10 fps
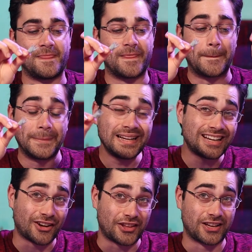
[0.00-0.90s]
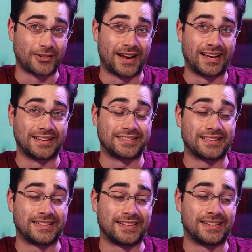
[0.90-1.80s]
The Mini, on the other hand,
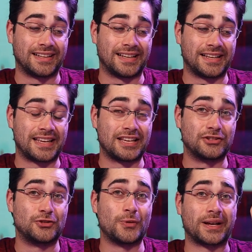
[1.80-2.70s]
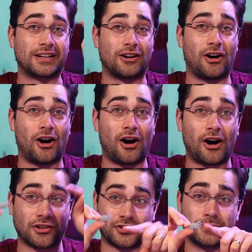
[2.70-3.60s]
is doing an
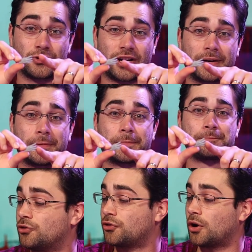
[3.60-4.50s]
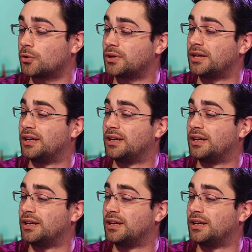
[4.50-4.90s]
awesome job. So,